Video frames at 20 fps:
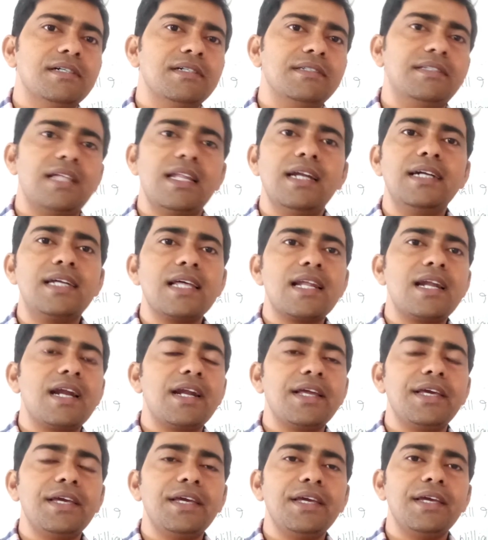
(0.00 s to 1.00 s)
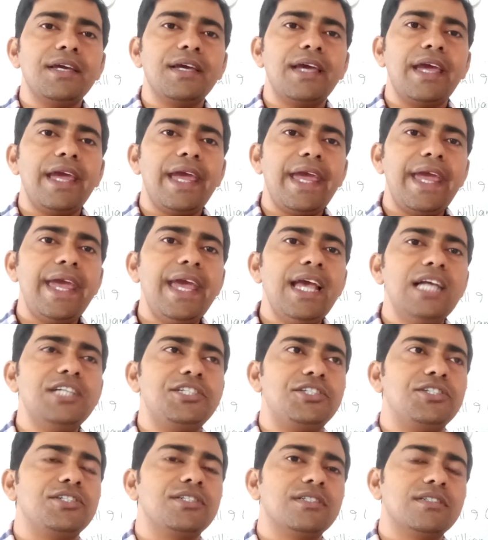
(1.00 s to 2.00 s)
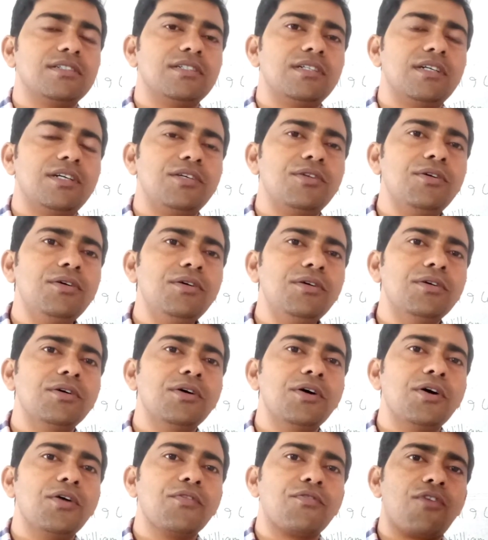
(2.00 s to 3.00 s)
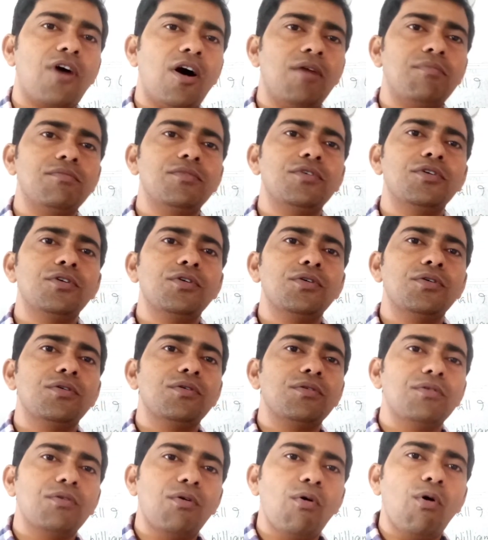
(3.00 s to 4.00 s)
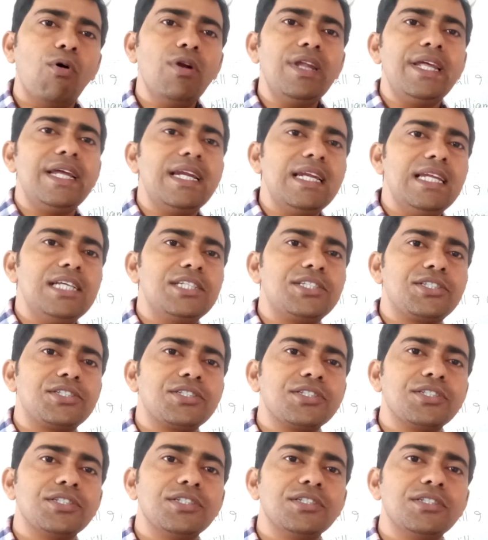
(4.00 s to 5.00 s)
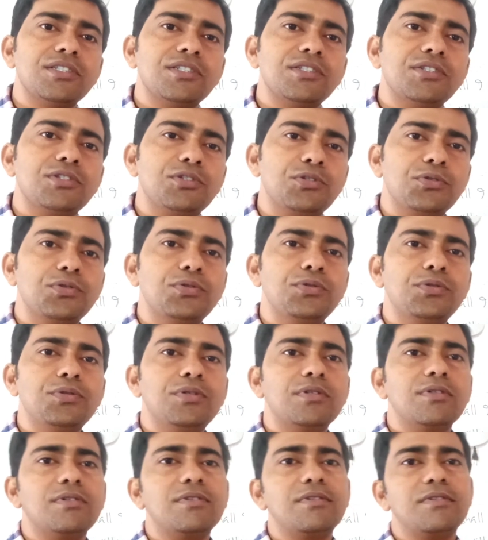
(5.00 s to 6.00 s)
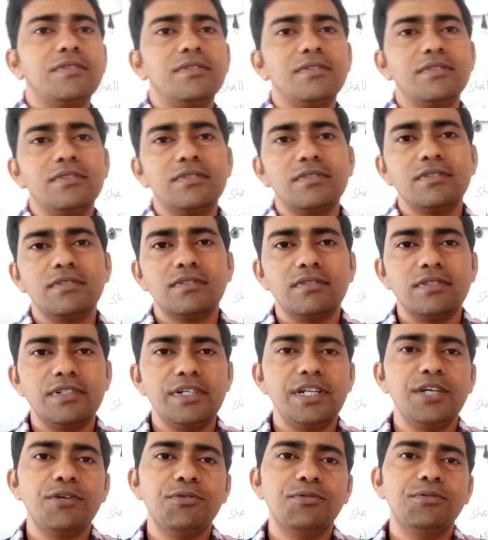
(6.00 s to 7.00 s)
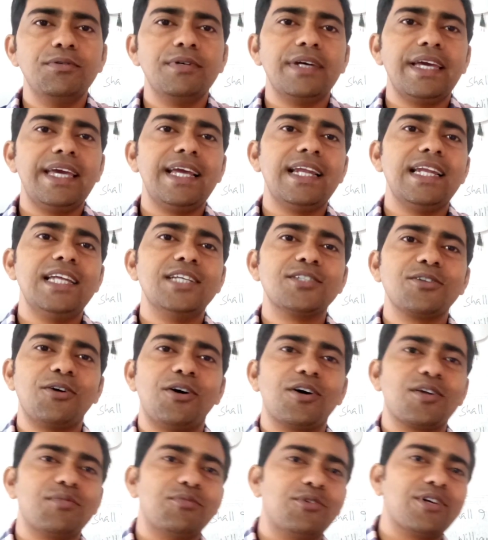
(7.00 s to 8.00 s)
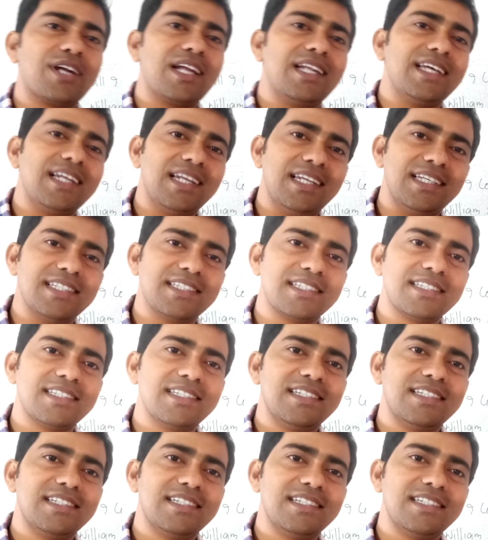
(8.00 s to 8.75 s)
the literary age, from old English to new English or modern English.